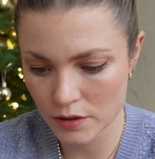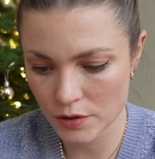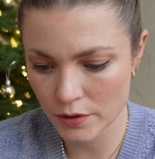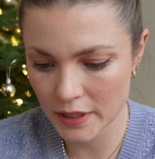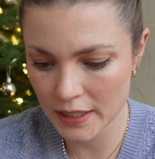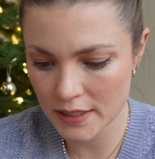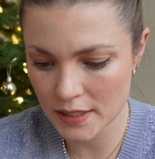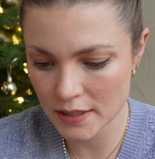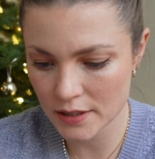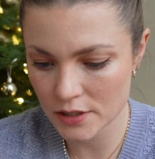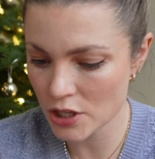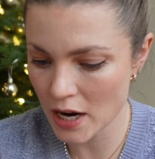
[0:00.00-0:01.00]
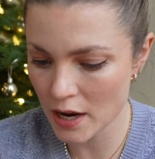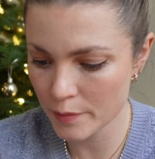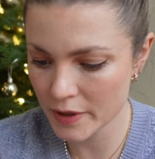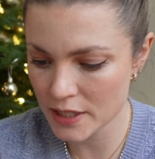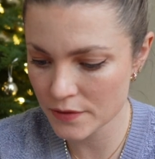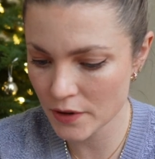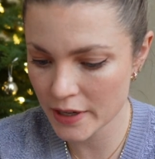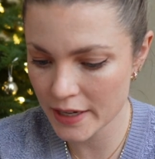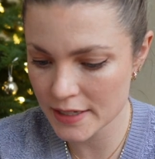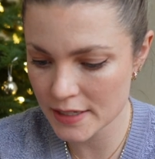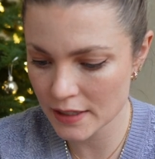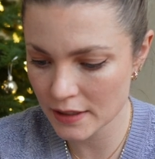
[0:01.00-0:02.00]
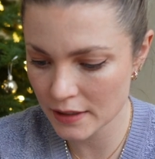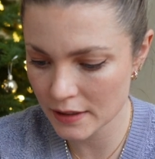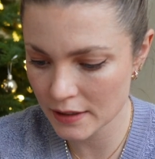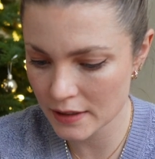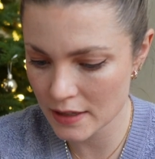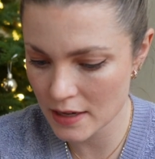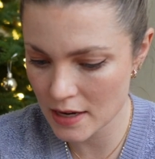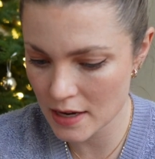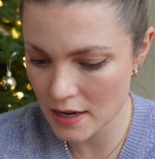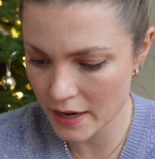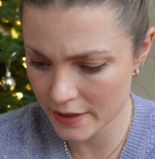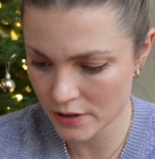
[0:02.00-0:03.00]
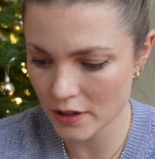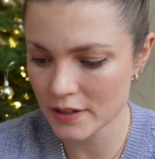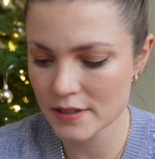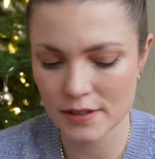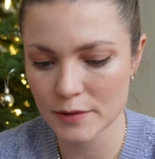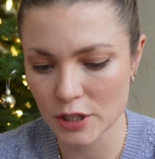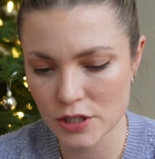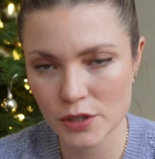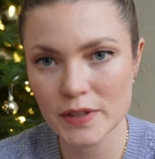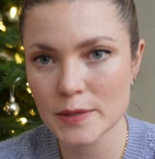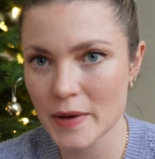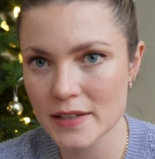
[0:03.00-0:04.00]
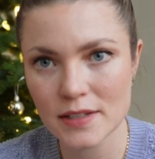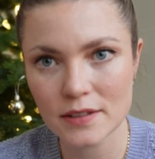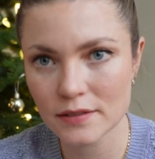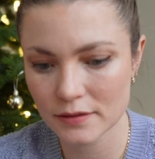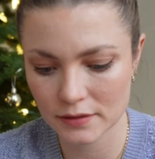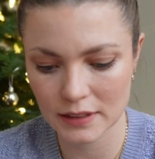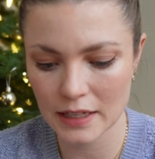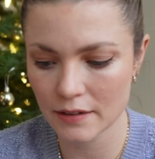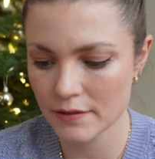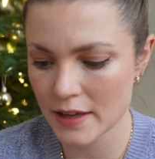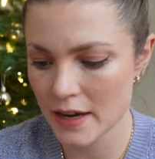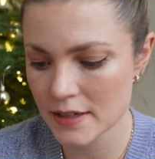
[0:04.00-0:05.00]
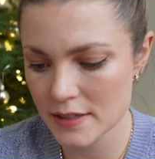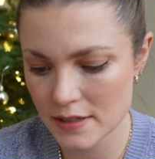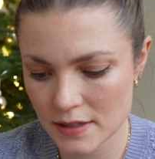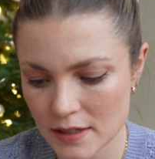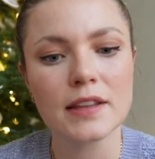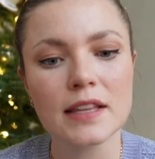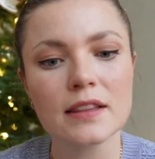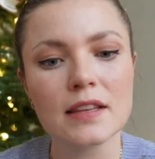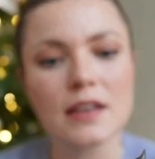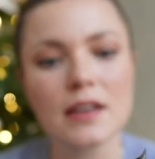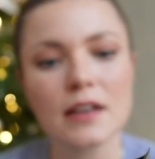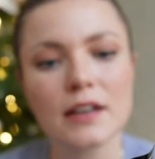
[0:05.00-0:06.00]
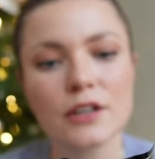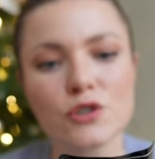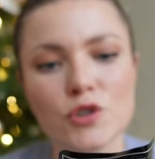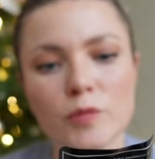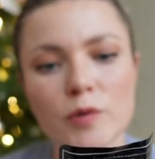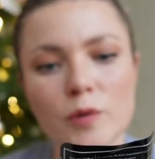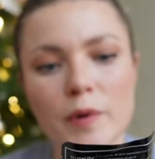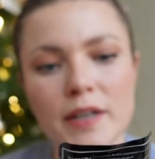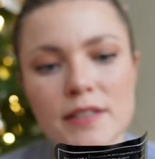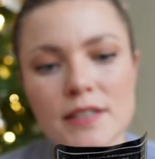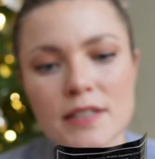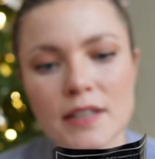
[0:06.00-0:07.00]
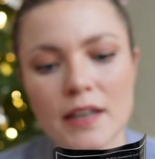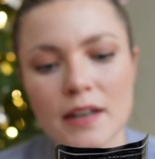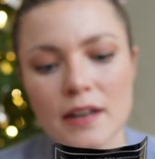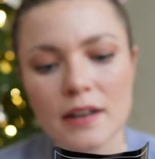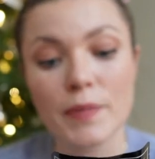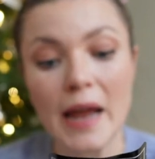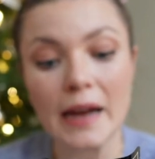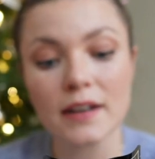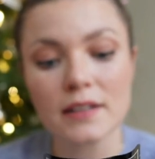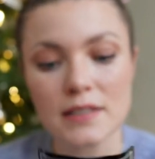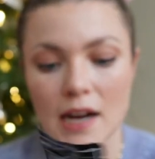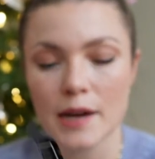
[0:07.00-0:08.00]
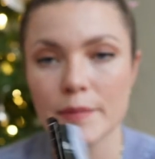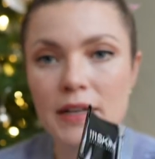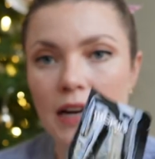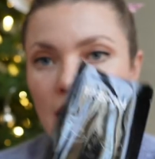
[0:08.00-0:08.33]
Auto Cleansing Jam Exfoliator, $9. Not too expensive, love that. Then the 111 Skin Black Diamond